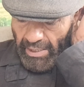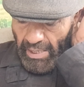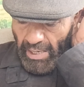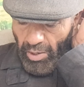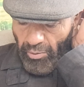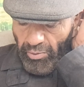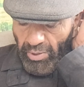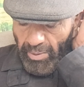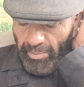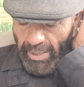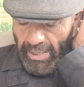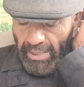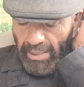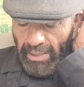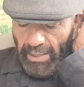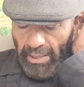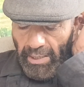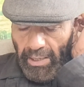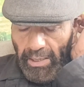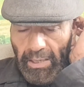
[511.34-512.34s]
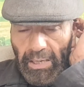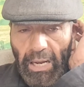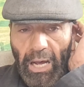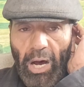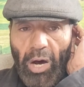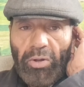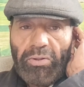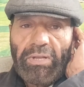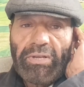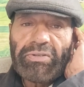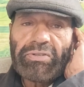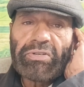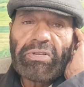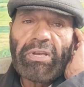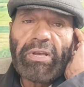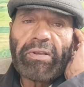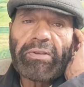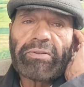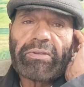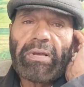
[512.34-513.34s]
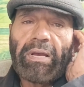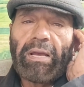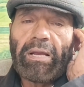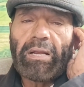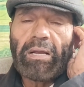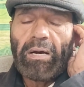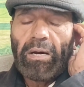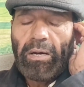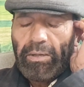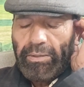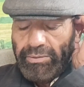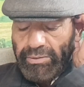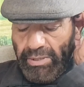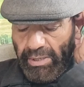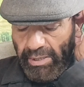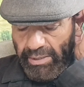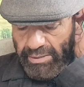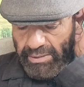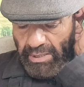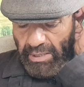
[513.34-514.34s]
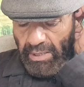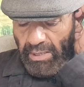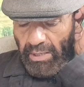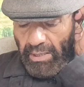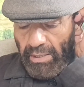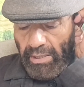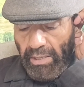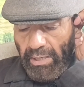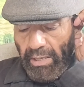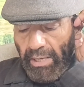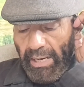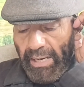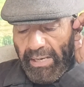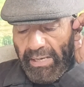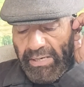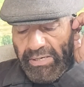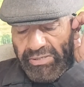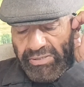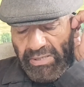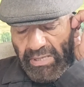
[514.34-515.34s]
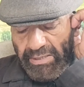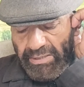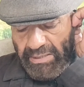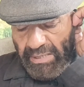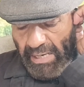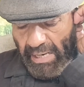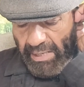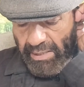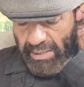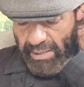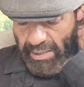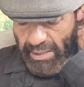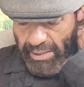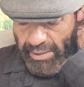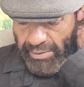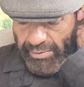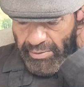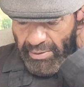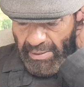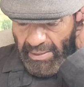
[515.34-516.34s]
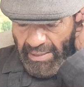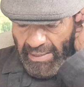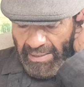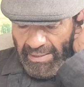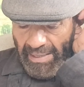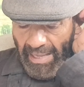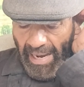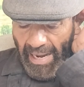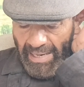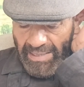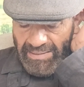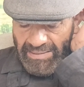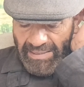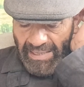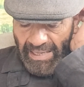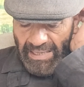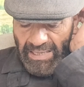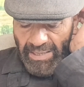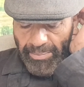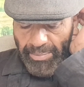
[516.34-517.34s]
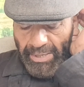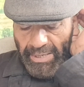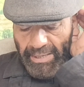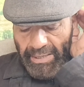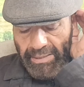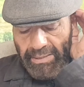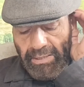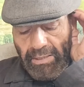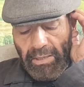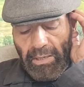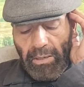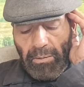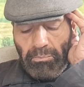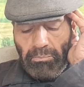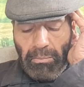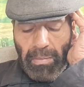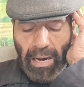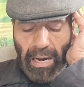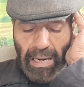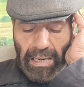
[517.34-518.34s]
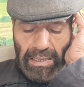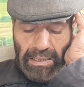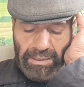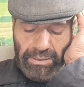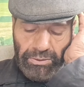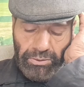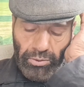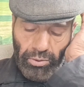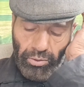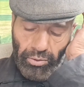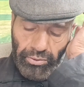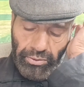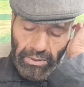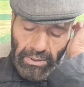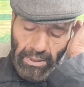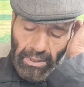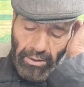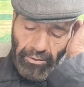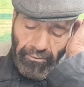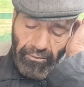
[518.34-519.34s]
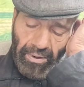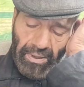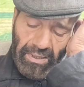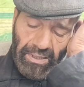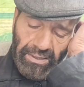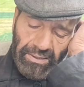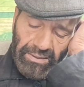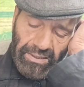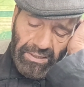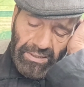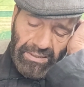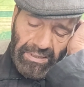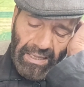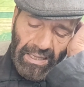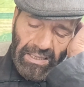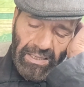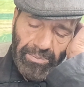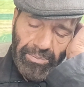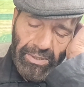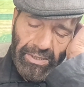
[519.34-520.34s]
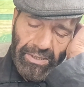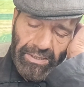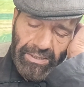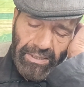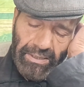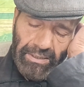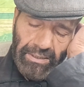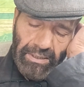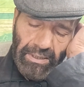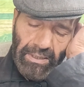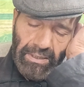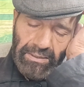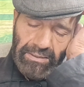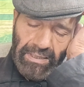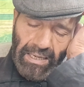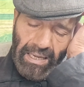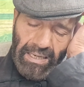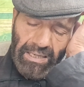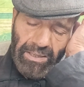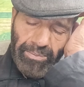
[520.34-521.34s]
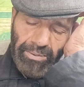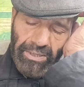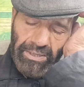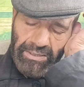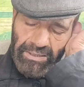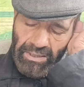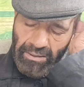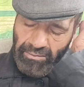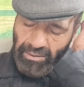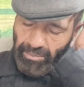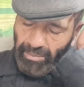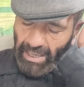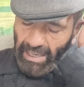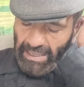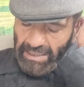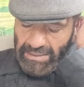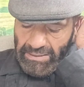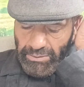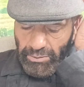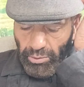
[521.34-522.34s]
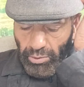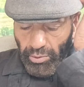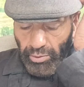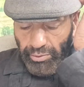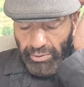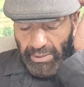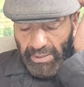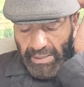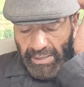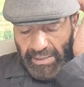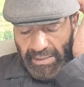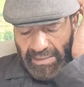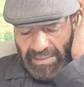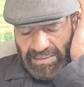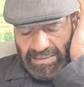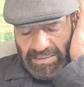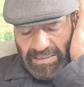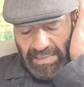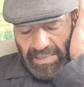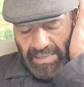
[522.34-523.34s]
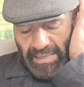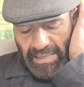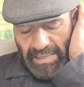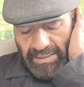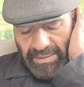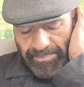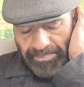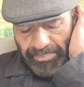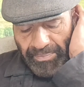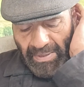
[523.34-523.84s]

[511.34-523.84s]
accountable. Now the sixth additional strategy is that celebrate milestones. What is the celebration of the milestone? It says